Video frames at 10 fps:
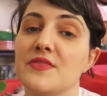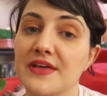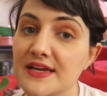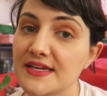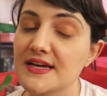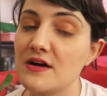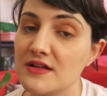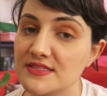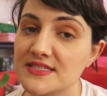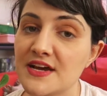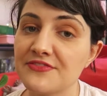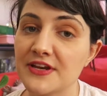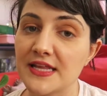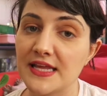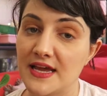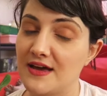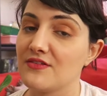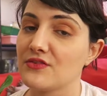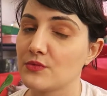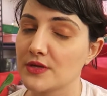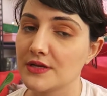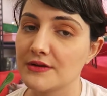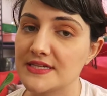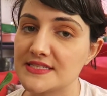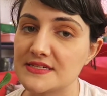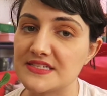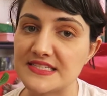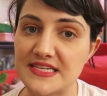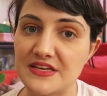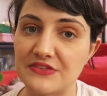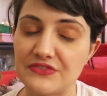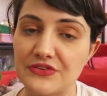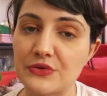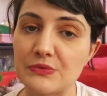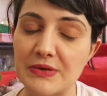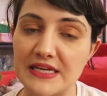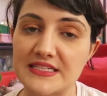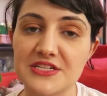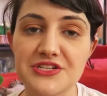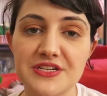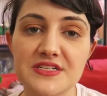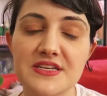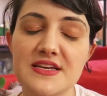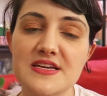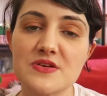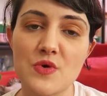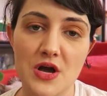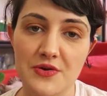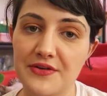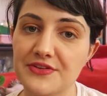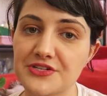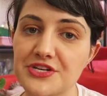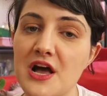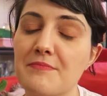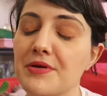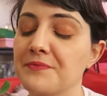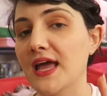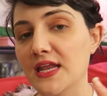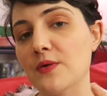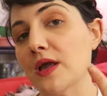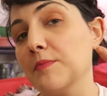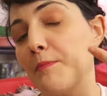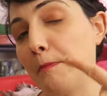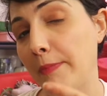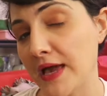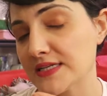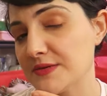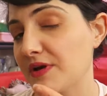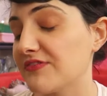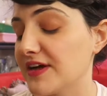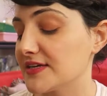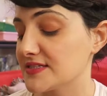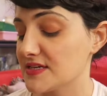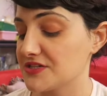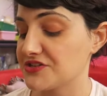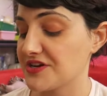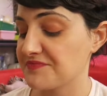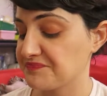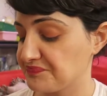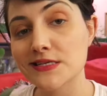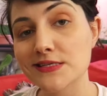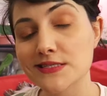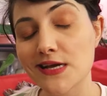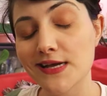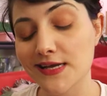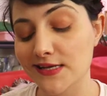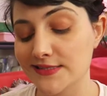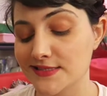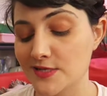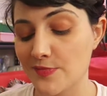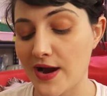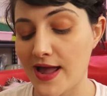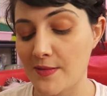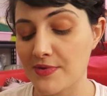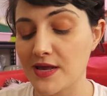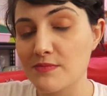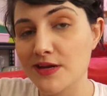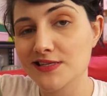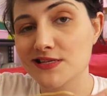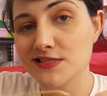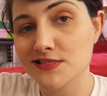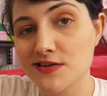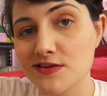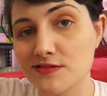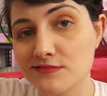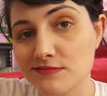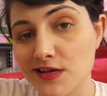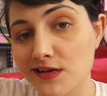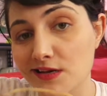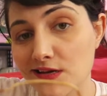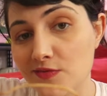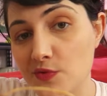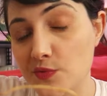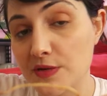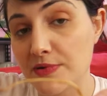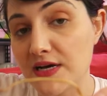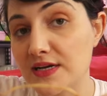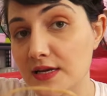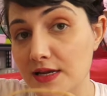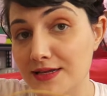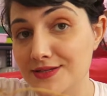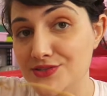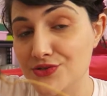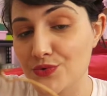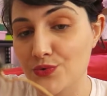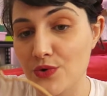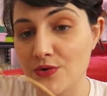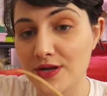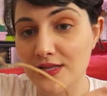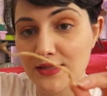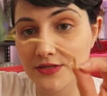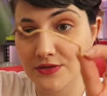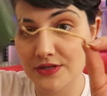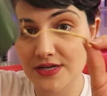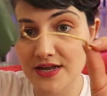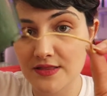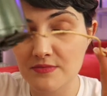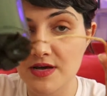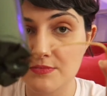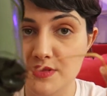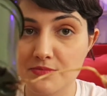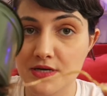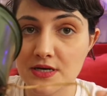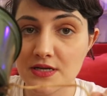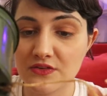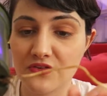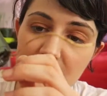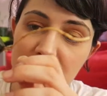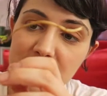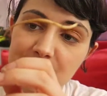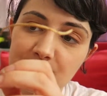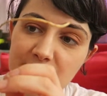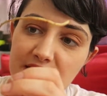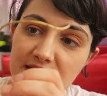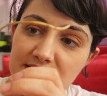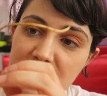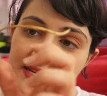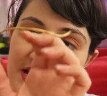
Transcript: they definitely have really great deals if you pay attention and walk around their shop. Anyway, back to my Ficus Audrey. So this guy is super happy, but he's also in need of a repot. He's growing literally out of the bottom of the pot. It's nice and